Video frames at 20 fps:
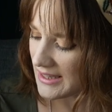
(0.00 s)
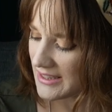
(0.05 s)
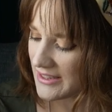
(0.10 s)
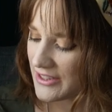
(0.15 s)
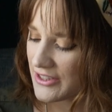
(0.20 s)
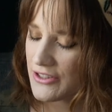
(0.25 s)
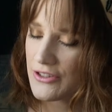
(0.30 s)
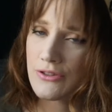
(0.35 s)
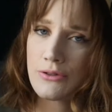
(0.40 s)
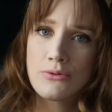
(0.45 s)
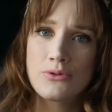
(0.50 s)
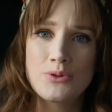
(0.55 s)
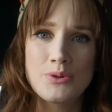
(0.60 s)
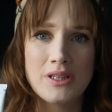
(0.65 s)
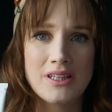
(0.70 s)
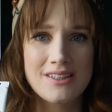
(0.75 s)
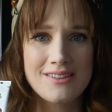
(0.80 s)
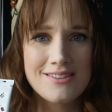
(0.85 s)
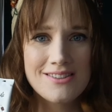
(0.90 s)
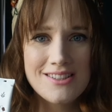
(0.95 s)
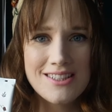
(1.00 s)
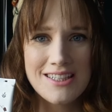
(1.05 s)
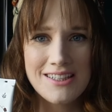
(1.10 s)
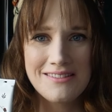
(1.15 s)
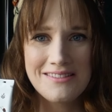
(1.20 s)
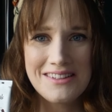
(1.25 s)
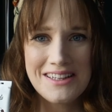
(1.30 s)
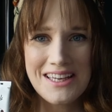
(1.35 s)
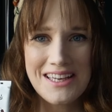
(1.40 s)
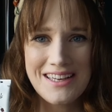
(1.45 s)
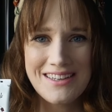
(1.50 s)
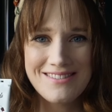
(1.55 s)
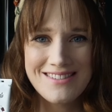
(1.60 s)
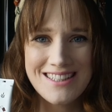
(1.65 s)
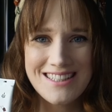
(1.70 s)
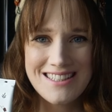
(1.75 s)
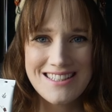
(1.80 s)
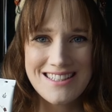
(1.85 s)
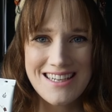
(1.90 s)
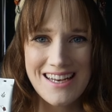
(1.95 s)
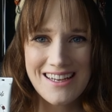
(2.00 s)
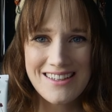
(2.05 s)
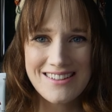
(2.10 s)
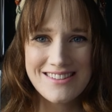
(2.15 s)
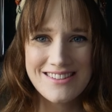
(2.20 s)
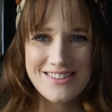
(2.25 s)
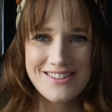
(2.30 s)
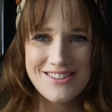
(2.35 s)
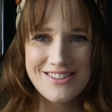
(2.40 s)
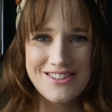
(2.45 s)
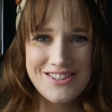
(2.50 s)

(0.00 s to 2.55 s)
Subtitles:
This is so sweet, little tea leaf details. This